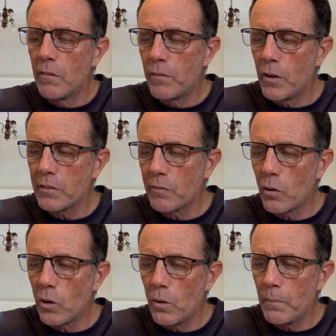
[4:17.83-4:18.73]
First of
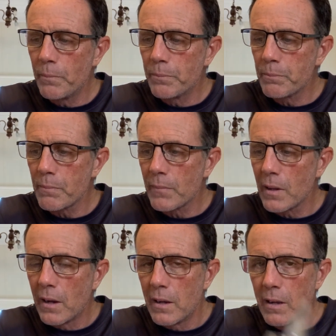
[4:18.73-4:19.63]
all,
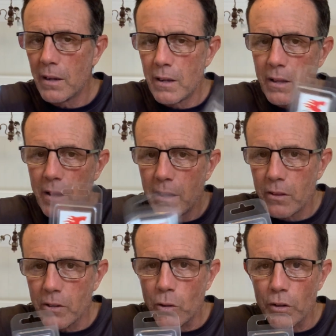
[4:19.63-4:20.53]

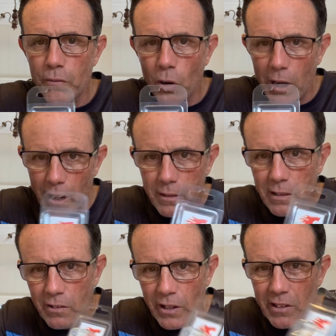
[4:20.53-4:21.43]
the crossfire.
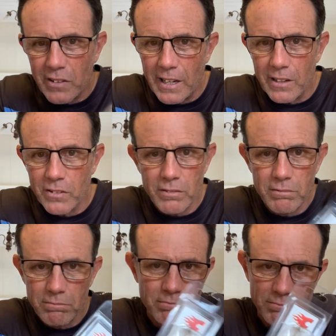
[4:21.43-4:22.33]
These things
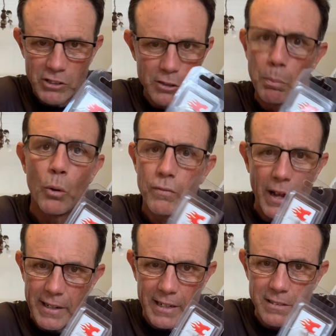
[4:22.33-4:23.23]
just pull
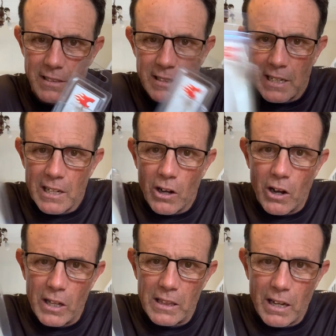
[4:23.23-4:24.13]
flathead.
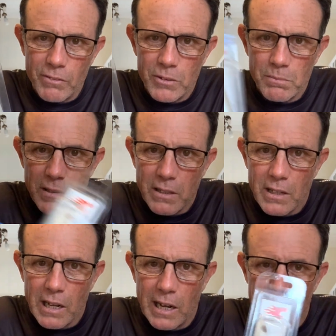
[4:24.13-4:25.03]
I love them.
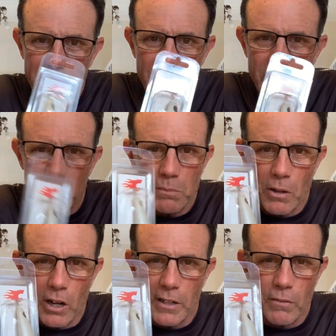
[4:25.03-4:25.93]
You can use them.
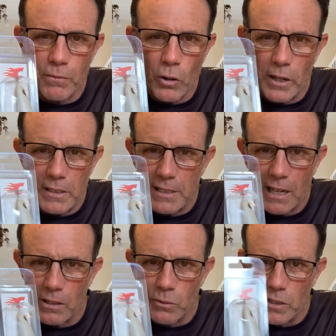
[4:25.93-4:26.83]
I don't find
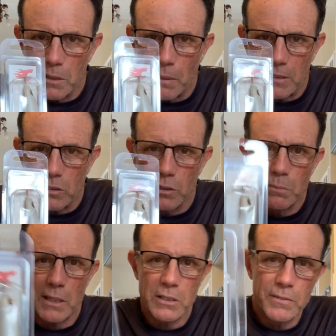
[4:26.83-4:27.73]
colour really makes too
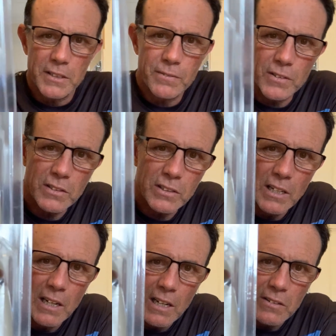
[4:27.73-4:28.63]
much of a difference.
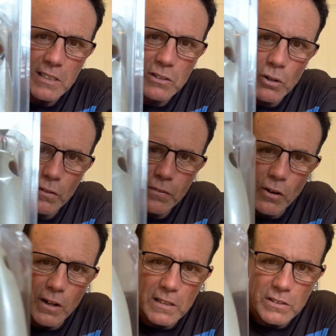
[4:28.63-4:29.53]
These
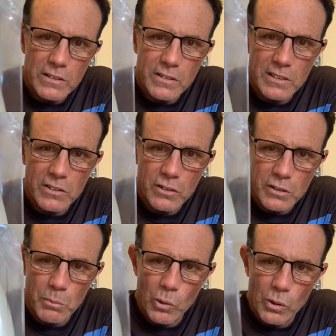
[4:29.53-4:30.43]
crossfires, this is the
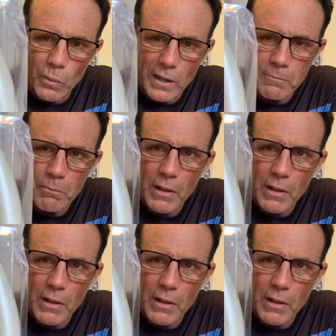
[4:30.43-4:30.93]
smaller one.